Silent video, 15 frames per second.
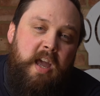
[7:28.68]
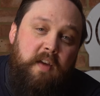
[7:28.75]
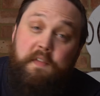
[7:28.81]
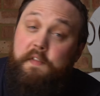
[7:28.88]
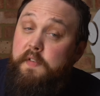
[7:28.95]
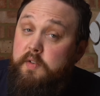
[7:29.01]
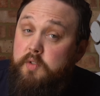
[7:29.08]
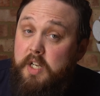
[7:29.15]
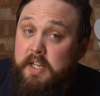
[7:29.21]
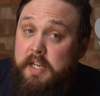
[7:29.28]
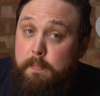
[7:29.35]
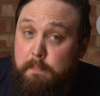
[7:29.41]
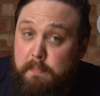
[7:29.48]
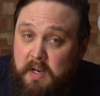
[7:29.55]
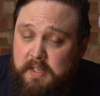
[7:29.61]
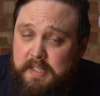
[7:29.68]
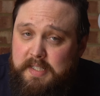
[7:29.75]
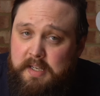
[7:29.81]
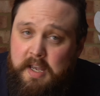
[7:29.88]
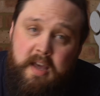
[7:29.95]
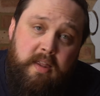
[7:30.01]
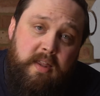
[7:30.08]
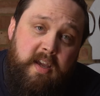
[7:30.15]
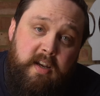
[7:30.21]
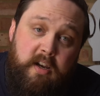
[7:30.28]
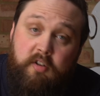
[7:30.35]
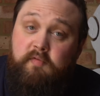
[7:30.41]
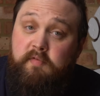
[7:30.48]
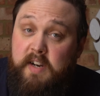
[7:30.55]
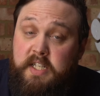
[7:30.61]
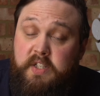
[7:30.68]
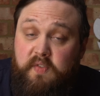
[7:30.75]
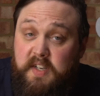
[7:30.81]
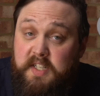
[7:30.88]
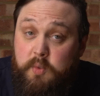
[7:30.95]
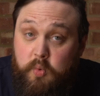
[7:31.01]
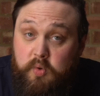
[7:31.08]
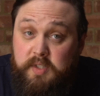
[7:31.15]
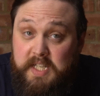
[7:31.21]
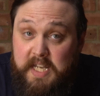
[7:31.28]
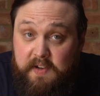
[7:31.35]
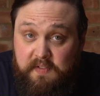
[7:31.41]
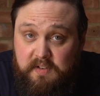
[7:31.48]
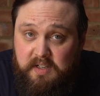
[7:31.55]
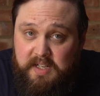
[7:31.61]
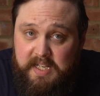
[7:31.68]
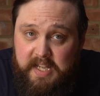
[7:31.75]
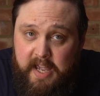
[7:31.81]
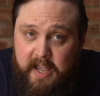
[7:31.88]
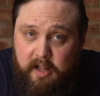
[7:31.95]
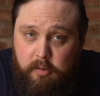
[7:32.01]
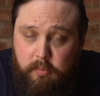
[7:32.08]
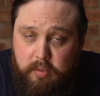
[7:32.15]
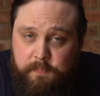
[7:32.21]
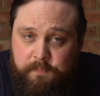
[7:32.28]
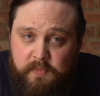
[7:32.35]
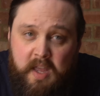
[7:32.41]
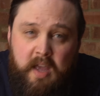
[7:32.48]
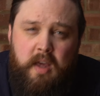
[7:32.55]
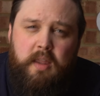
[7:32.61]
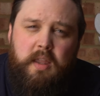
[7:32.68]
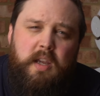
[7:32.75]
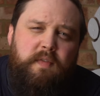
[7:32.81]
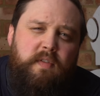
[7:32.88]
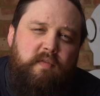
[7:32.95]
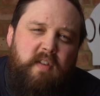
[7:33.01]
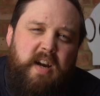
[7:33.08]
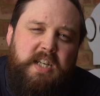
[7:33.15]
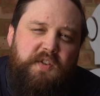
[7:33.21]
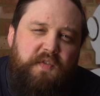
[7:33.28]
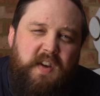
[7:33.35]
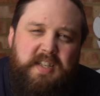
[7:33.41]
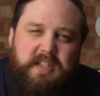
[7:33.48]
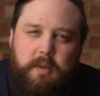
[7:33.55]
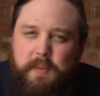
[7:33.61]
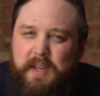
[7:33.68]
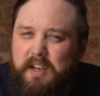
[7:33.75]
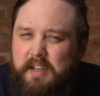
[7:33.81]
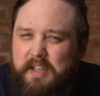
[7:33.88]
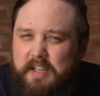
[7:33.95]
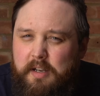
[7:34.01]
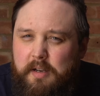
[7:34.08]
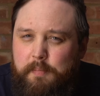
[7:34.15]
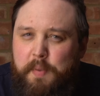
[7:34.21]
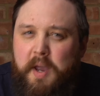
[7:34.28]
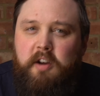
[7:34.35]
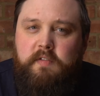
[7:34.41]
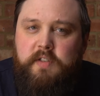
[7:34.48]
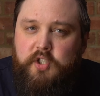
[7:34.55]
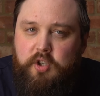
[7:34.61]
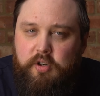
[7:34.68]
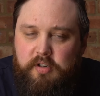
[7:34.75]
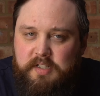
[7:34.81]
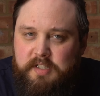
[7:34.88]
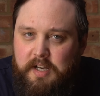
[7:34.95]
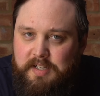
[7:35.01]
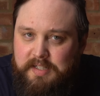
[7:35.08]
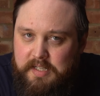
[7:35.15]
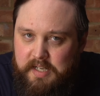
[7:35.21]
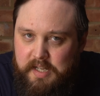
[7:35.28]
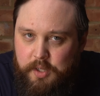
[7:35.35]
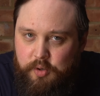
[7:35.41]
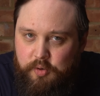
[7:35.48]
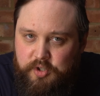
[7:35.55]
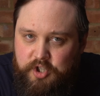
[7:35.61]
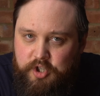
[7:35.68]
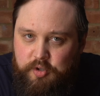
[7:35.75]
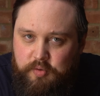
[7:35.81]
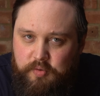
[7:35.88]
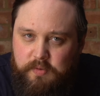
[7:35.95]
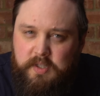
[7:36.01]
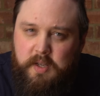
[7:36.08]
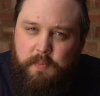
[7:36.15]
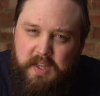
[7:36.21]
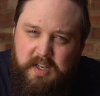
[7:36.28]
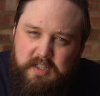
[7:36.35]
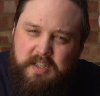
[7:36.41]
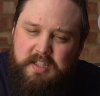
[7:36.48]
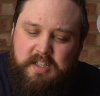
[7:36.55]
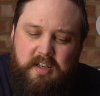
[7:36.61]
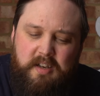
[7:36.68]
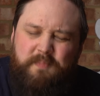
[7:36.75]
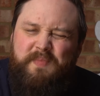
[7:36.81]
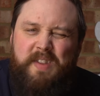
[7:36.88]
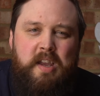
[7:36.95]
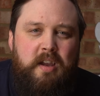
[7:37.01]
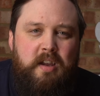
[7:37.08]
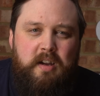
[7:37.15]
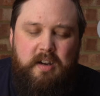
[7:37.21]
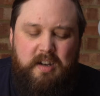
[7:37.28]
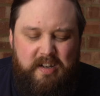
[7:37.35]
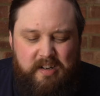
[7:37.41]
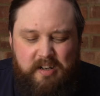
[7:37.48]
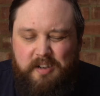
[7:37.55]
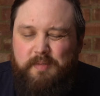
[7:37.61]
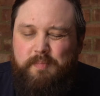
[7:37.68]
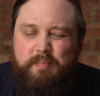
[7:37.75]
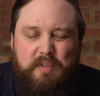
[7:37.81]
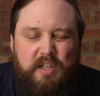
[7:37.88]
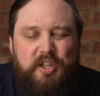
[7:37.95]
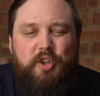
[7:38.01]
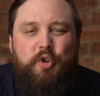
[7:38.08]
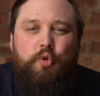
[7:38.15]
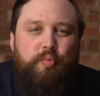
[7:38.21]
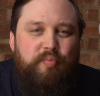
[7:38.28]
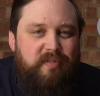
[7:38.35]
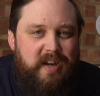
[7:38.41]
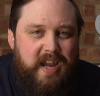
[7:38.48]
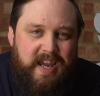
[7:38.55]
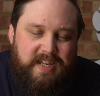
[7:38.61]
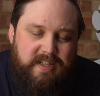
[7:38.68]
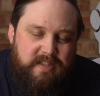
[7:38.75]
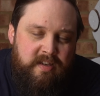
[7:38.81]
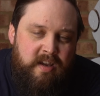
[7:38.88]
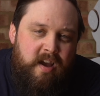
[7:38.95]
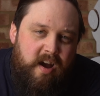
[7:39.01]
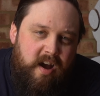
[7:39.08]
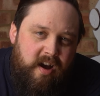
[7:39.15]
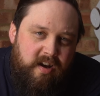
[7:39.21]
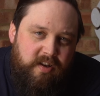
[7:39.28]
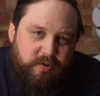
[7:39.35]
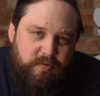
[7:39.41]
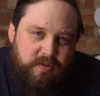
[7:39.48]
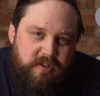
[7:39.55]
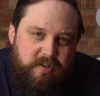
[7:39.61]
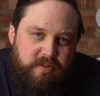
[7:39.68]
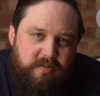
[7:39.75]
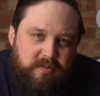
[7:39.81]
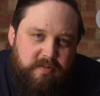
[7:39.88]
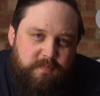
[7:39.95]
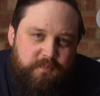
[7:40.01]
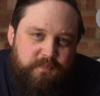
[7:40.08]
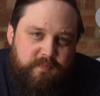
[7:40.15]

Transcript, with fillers: If it feels like it might, then a rash vest will definitely help. Think of a rash vest a bit like a pair of socks underneath your shoes, something just to, I don't know, lubricate uh, your suit.